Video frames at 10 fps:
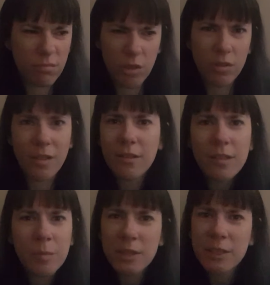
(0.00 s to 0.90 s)
There's
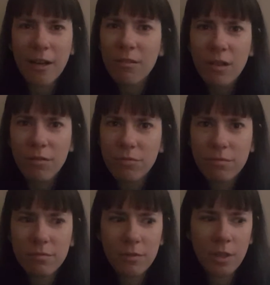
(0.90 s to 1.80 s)
nothing to be scared
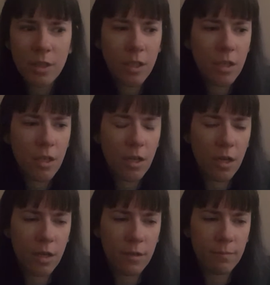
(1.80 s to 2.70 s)

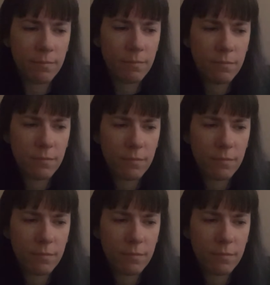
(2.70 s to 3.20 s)
of.